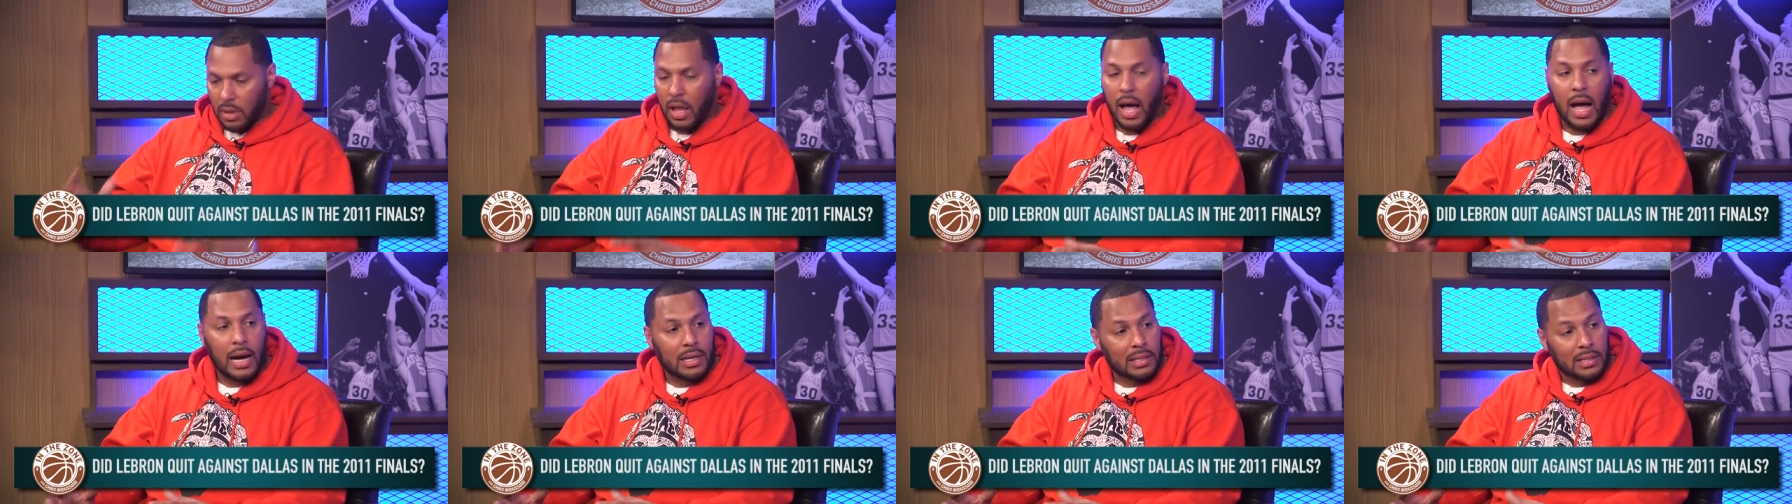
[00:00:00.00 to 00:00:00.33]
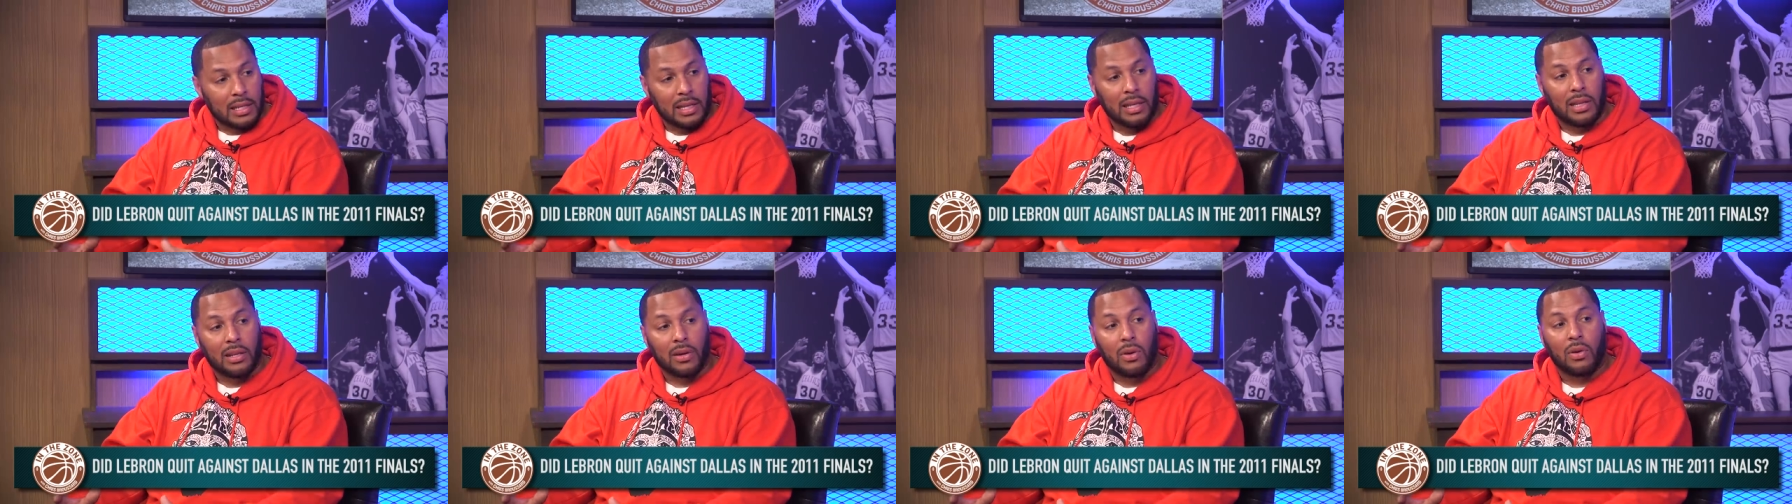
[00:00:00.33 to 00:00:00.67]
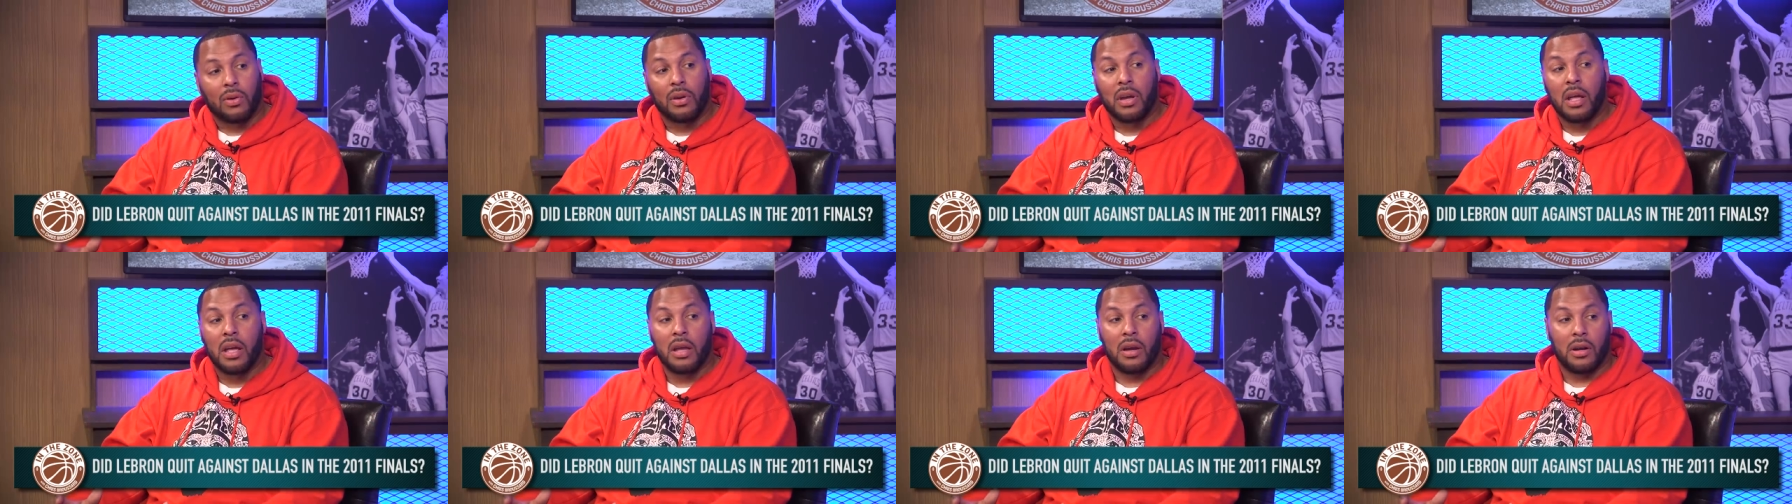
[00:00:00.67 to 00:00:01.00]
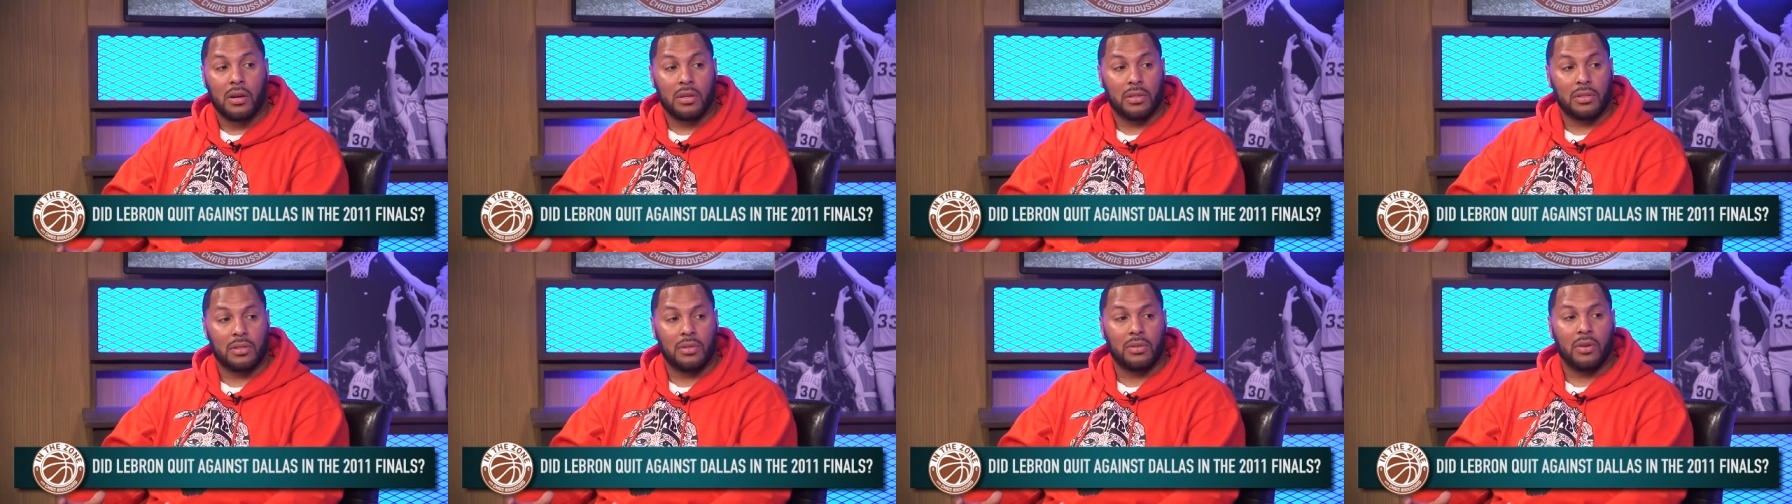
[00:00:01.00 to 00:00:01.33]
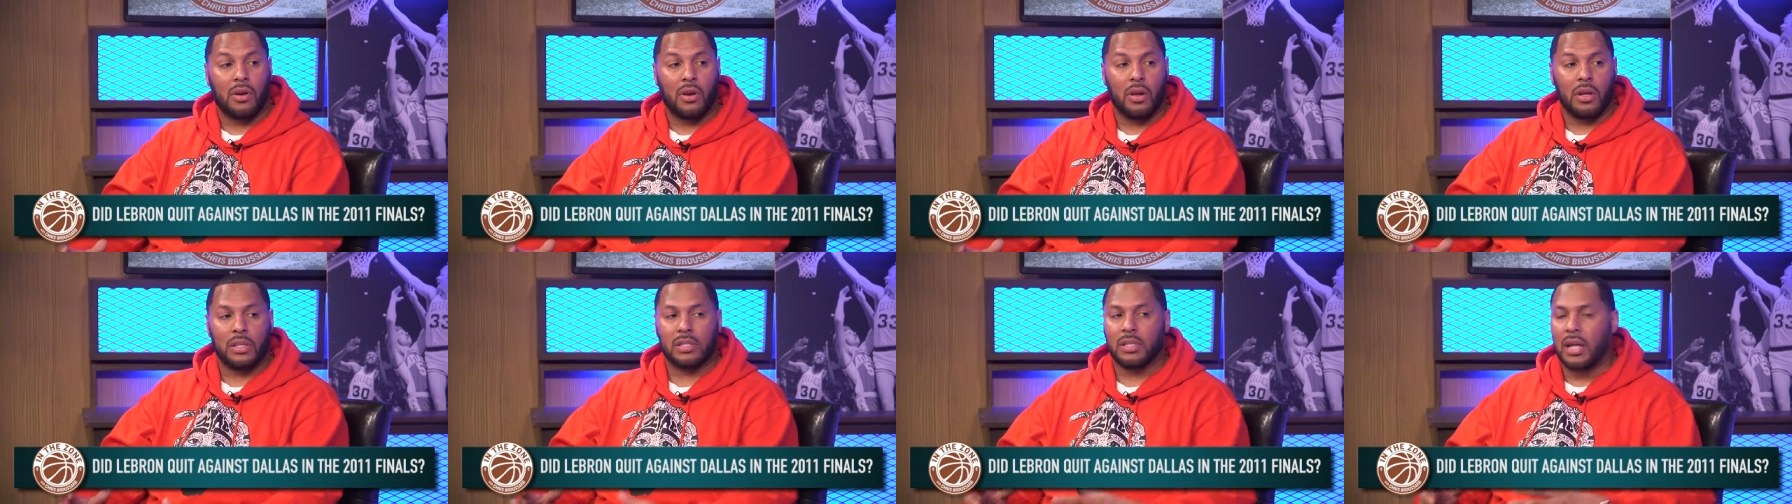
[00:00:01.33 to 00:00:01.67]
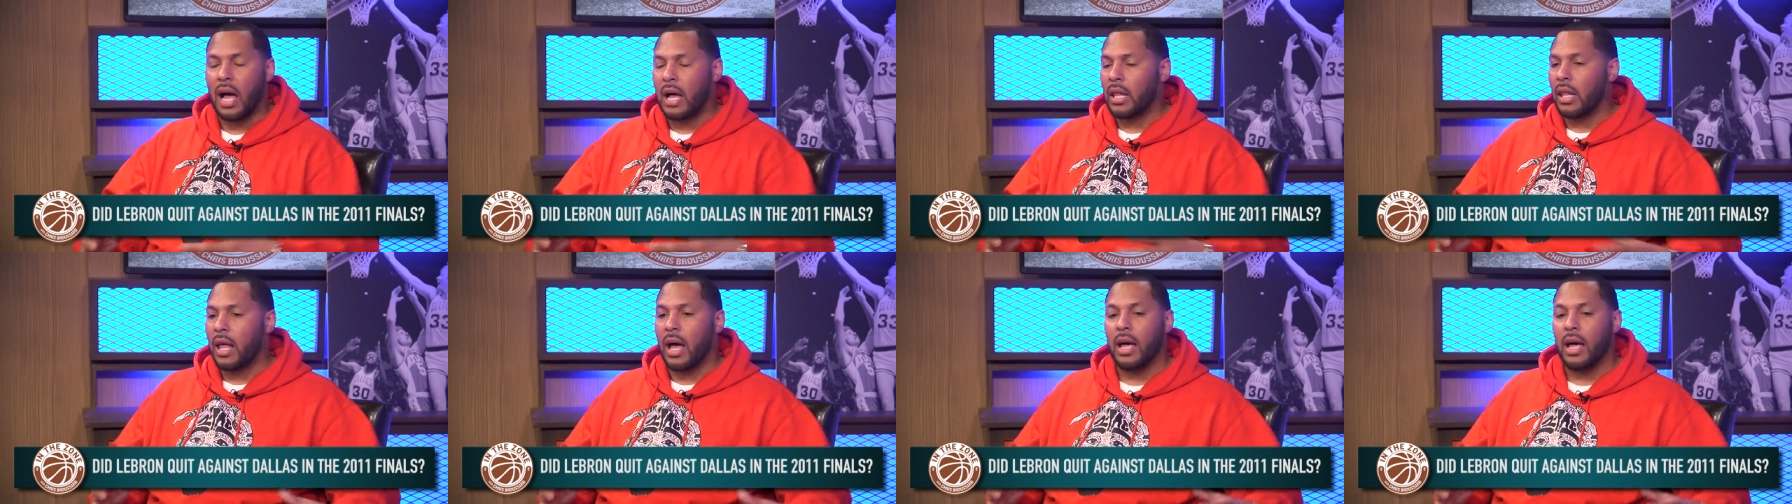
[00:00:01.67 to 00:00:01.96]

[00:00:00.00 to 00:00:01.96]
locked in on theirs. You yeah. know, it's not